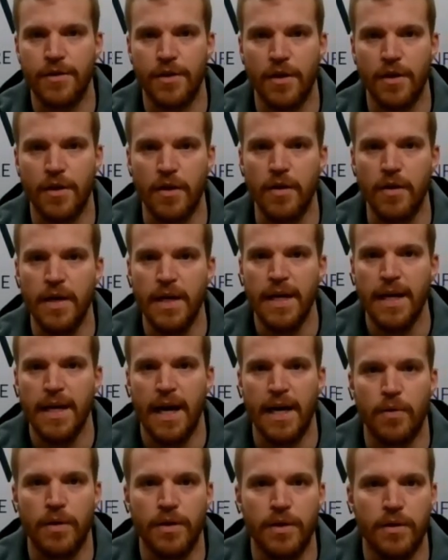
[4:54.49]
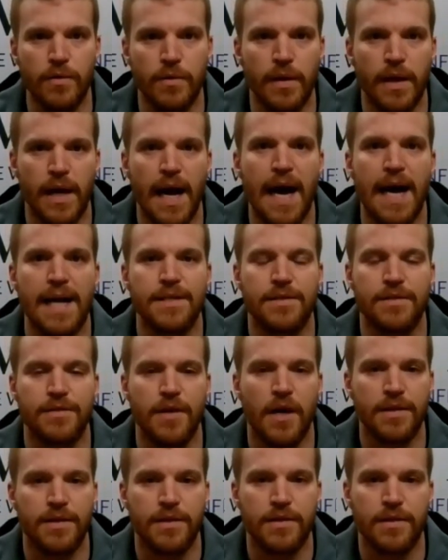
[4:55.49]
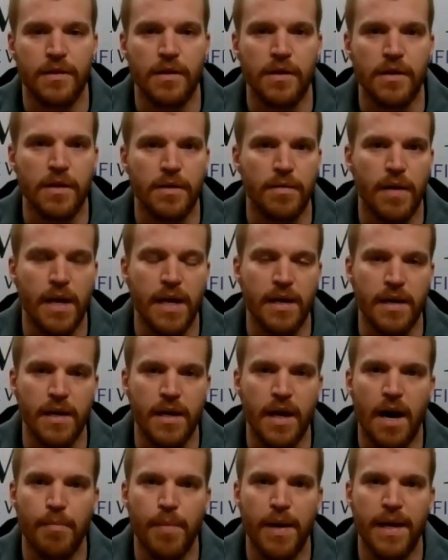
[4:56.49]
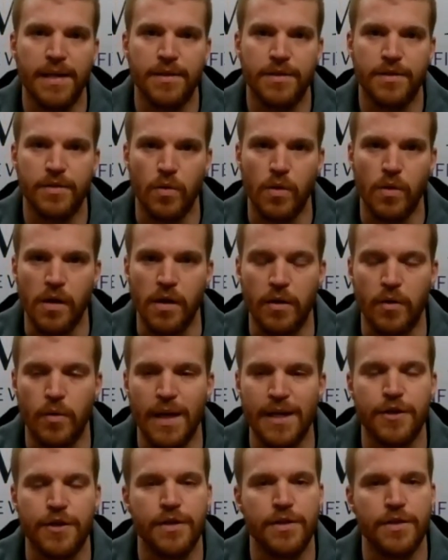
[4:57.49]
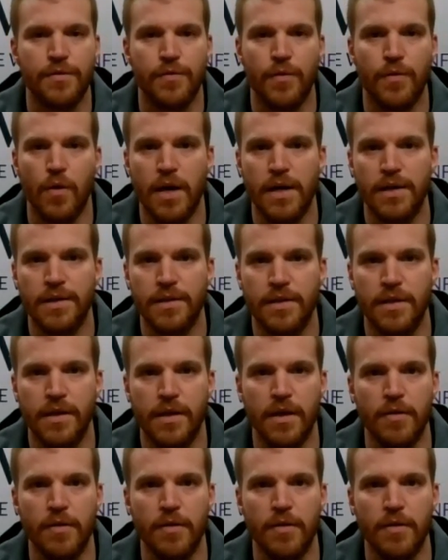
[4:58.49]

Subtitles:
So anyone who has thoughts or any comments or questions for us,